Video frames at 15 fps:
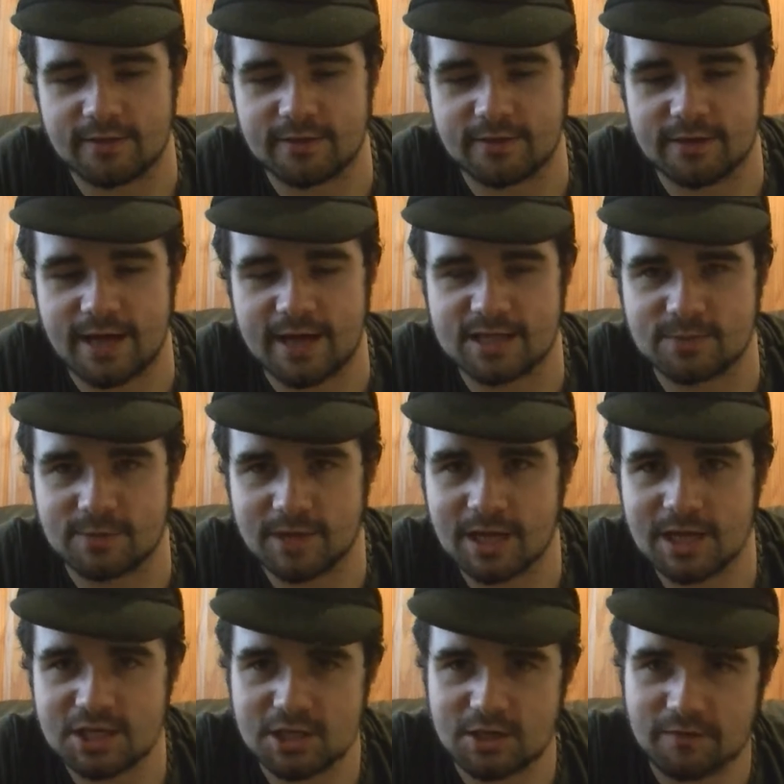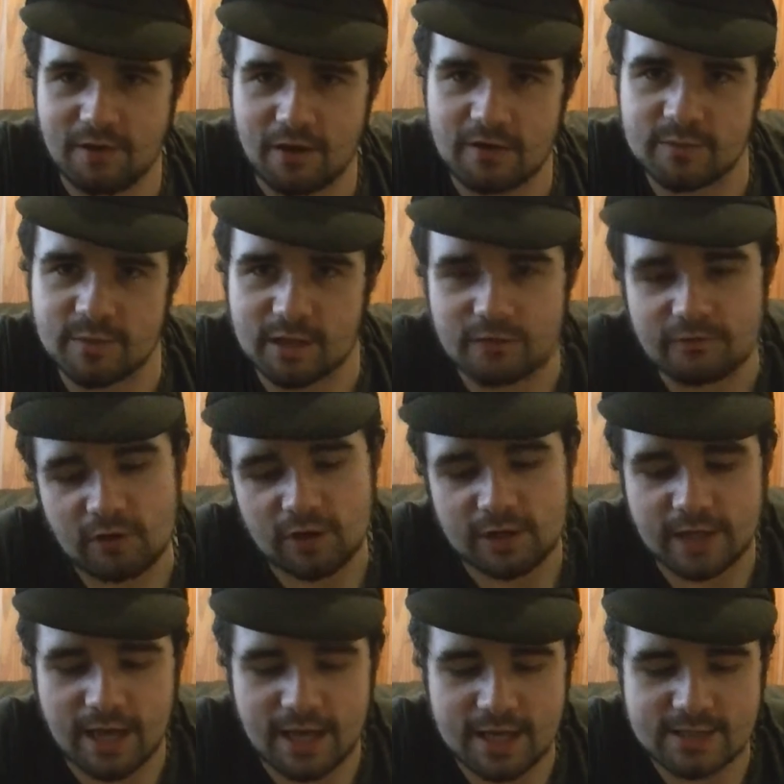Their explanation of how to make the
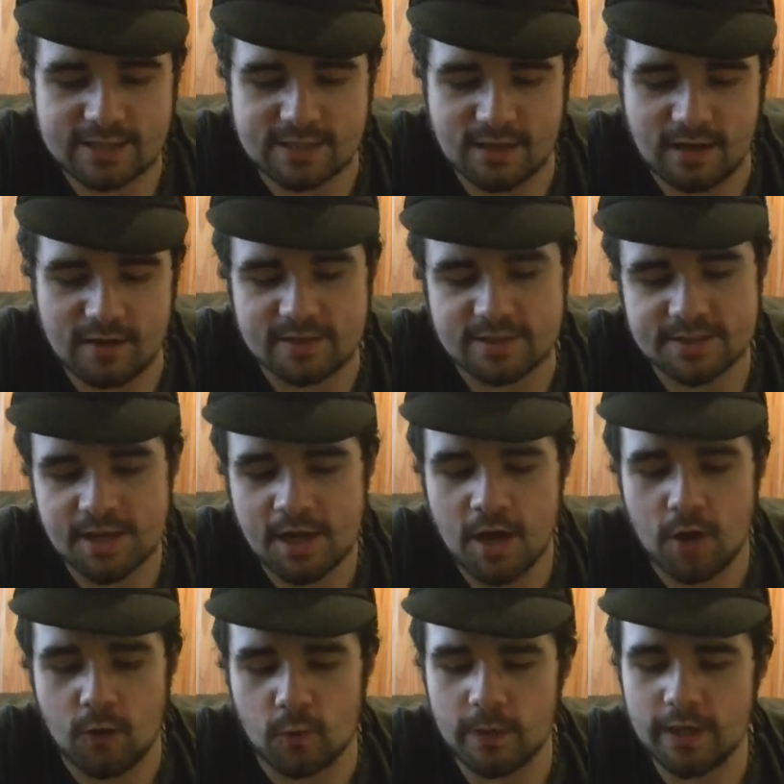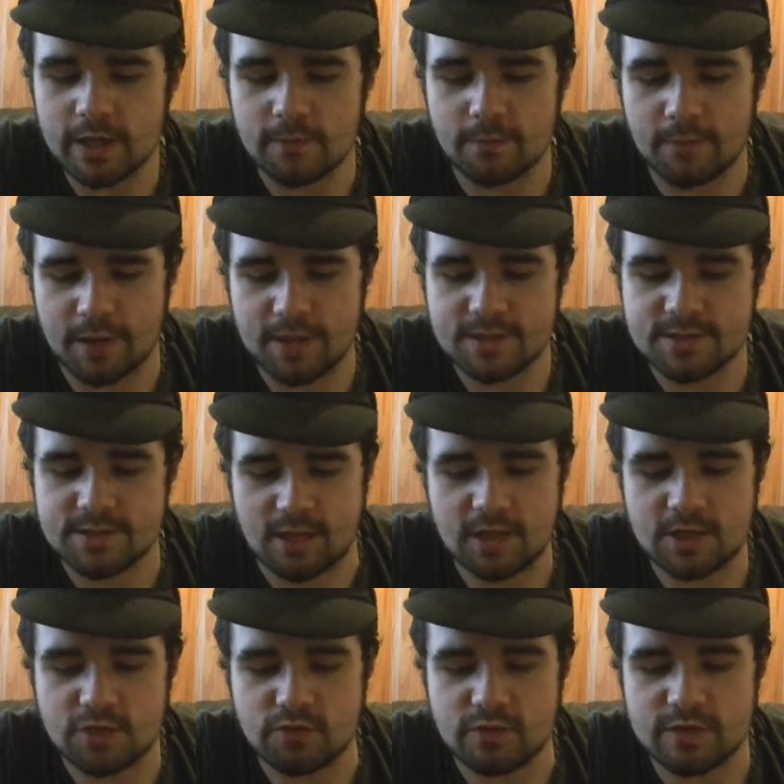vodka is thus: we combine
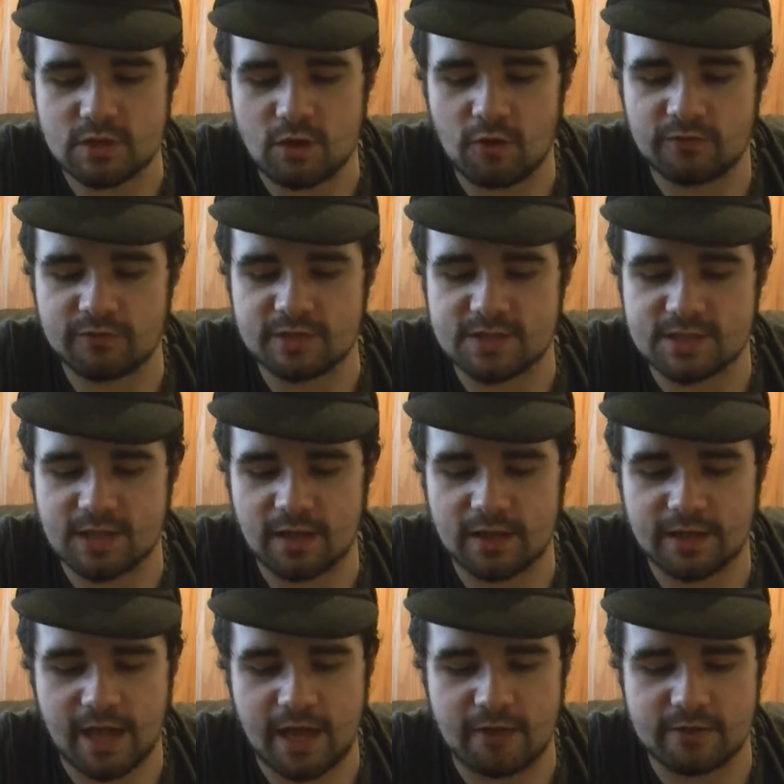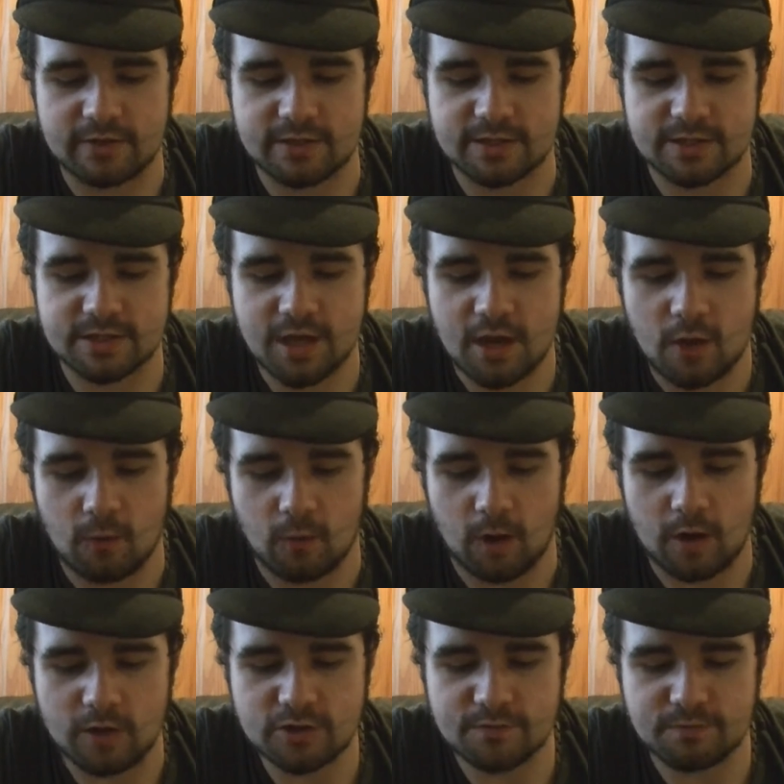centuries of distilling heritage,
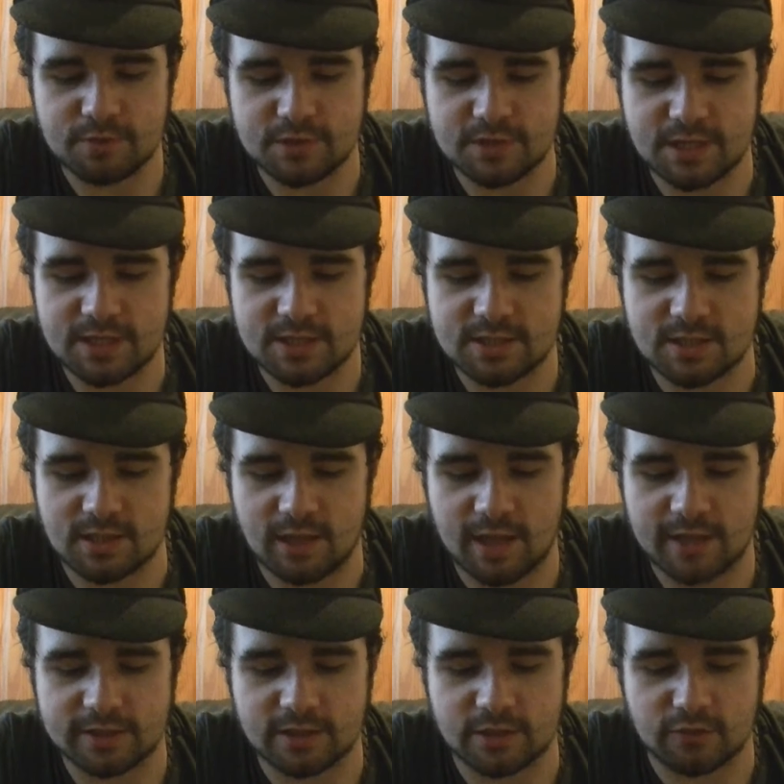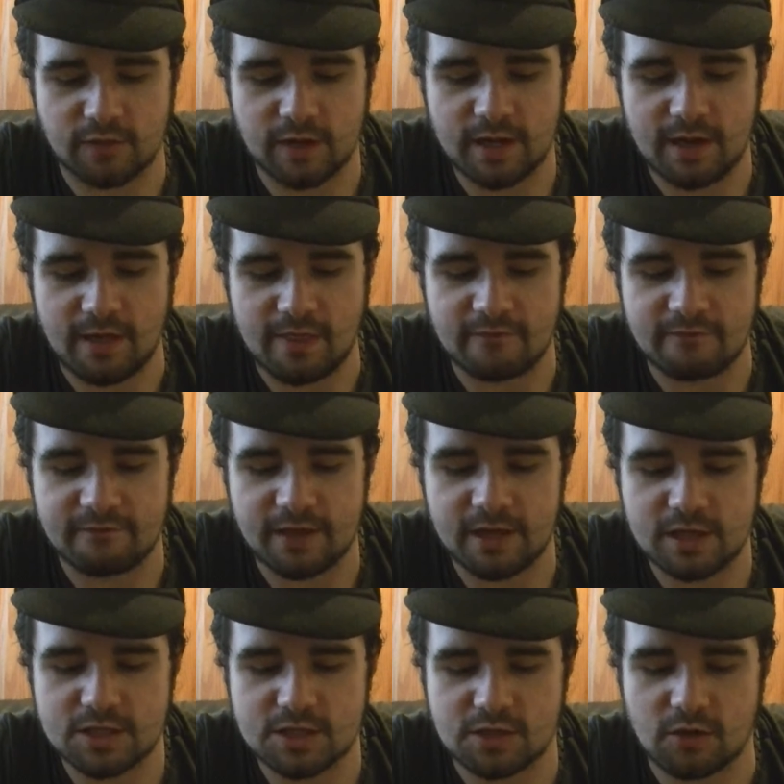100% selected grain and the
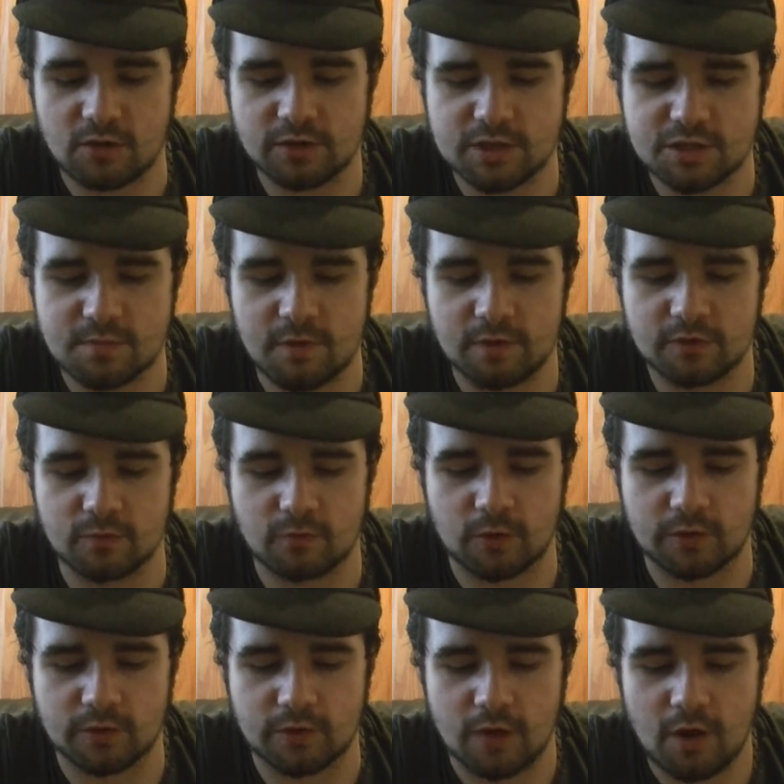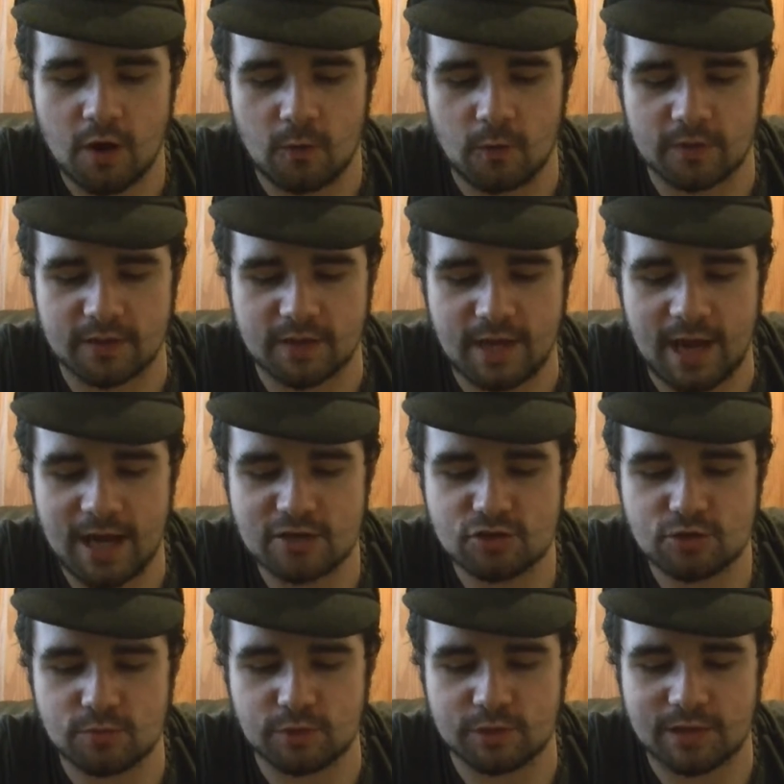finest Scottish mountain water with the
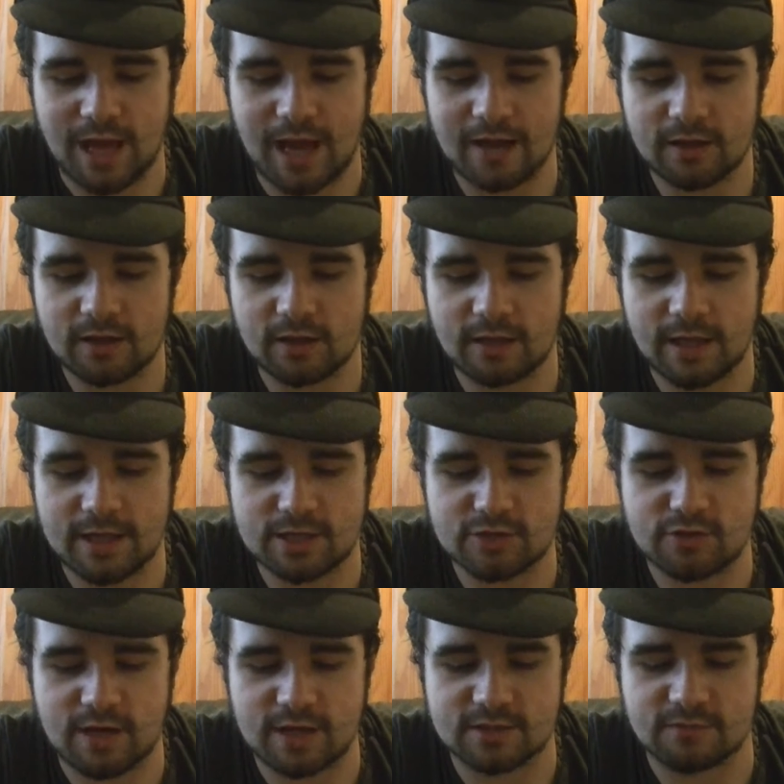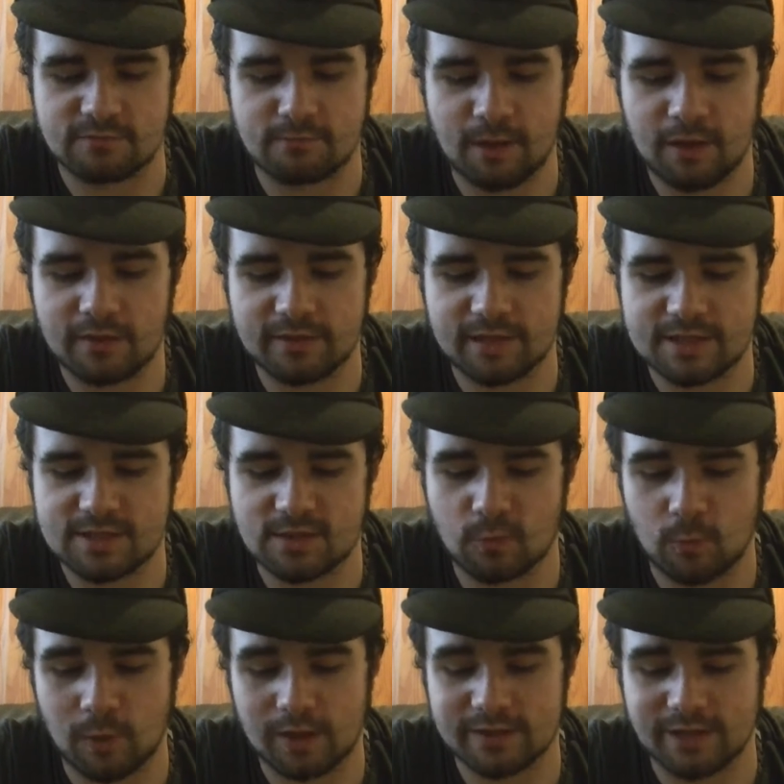natural botanical extracts of milk thistle
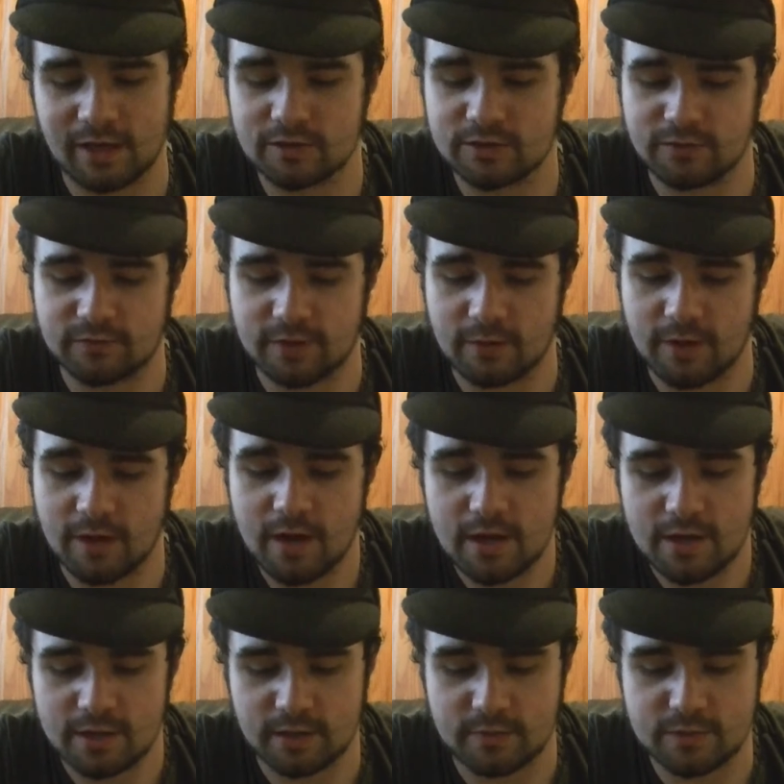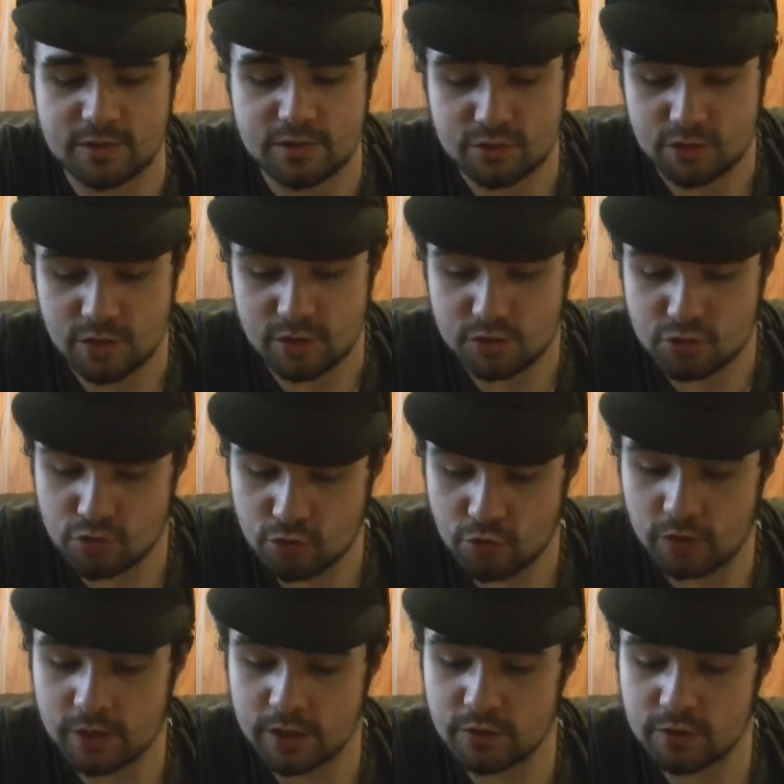and wild elderflower to produce the
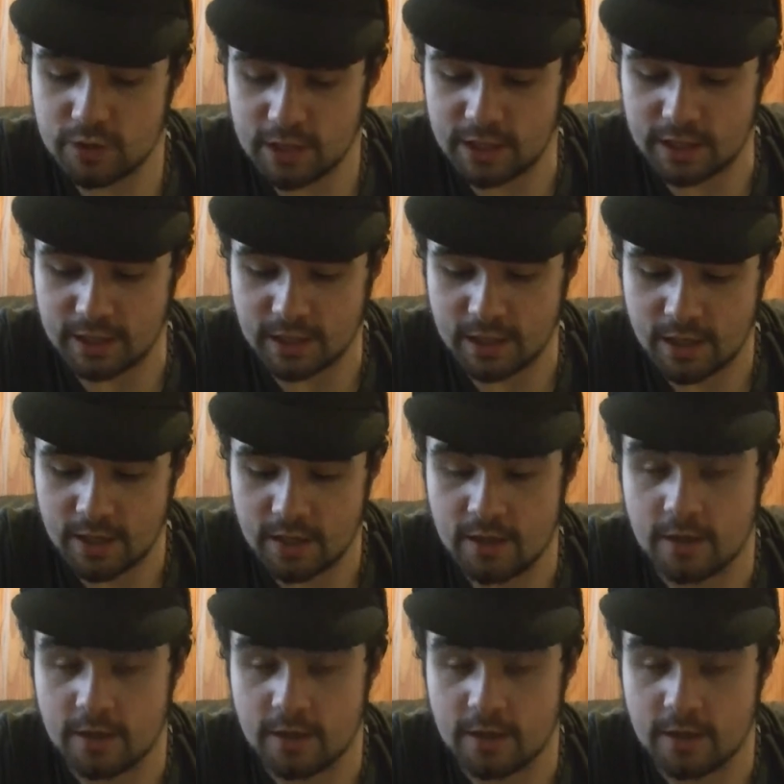truly unique